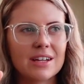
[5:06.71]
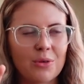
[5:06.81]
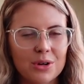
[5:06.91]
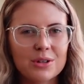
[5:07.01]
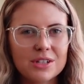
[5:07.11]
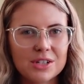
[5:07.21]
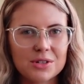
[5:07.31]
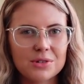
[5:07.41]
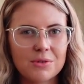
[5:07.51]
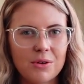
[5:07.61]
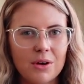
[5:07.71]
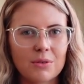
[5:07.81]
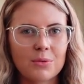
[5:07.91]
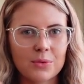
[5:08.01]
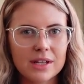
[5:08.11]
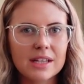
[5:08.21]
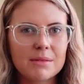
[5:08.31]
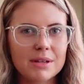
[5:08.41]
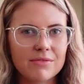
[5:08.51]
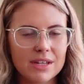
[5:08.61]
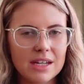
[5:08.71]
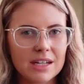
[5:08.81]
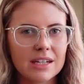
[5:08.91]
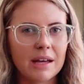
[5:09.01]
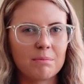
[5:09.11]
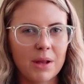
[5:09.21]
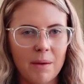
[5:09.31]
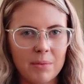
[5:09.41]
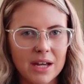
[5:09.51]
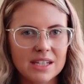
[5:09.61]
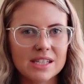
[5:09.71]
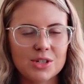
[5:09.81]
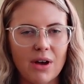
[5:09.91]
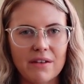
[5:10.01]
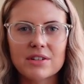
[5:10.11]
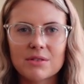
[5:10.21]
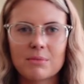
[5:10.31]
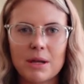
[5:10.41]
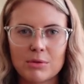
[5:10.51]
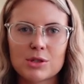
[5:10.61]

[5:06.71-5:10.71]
In order to really be vegan and plant-based, you have to be able